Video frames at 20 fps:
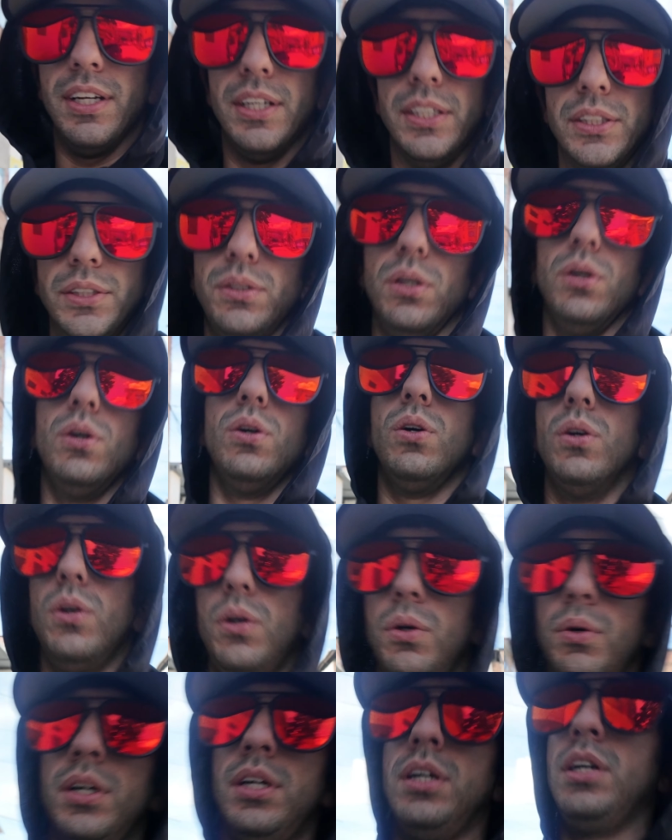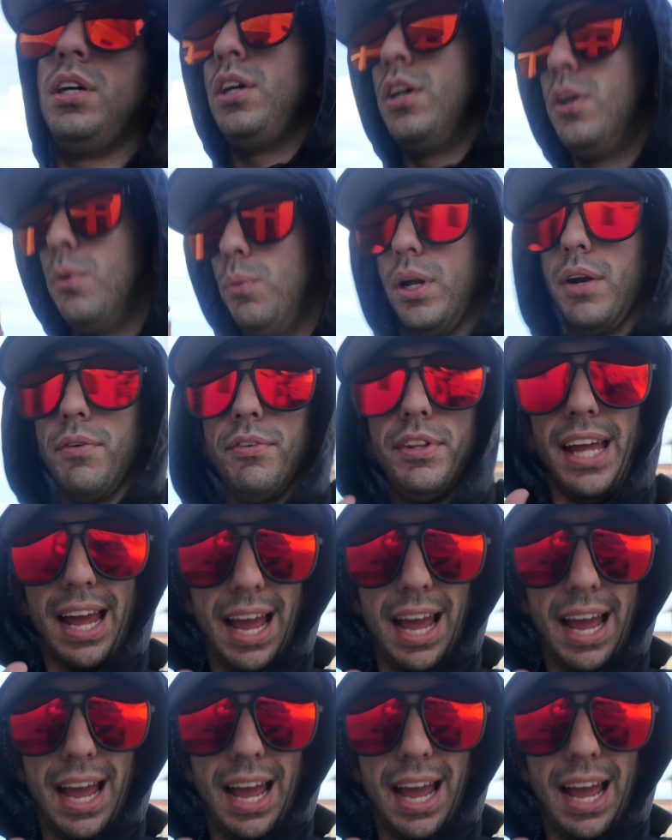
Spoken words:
So whatever they